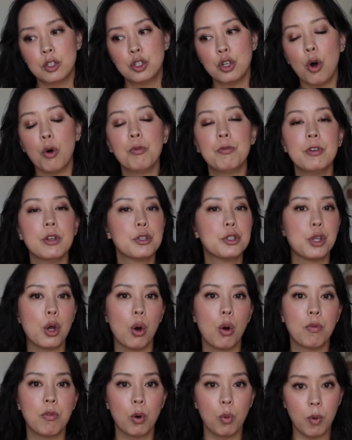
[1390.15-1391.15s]
don't feel
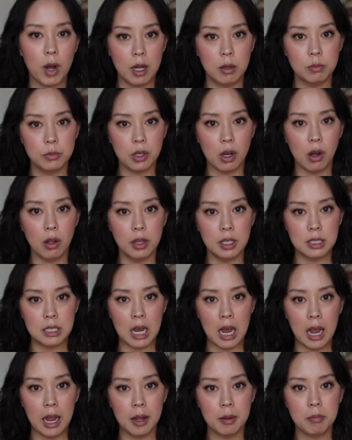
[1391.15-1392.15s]
so overwhelmed all the
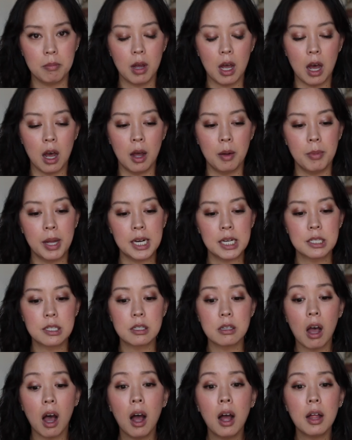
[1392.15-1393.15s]
time. And
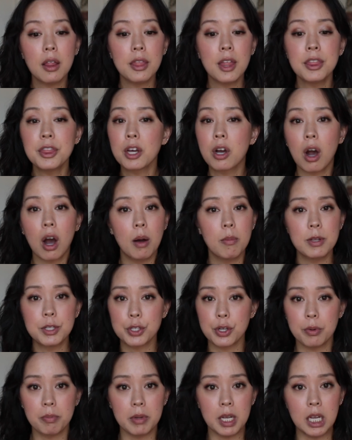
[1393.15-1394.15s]
it's not that the
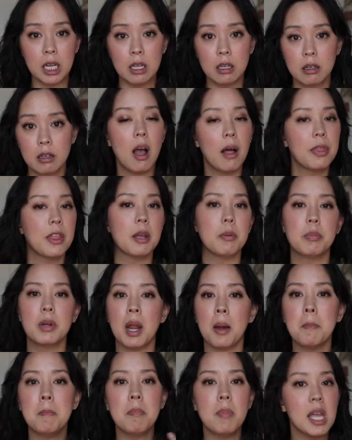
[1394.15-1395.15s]
comments are mean, nothing
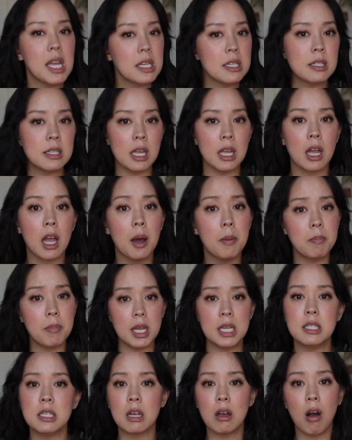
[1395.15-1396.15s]
but amazing,
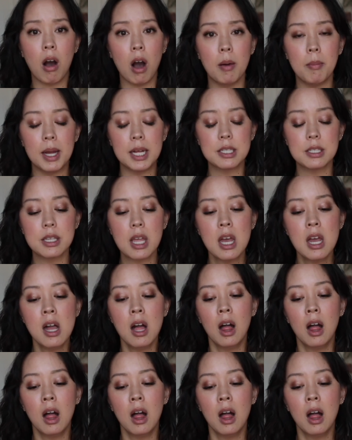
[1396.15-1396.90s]
amazing comments.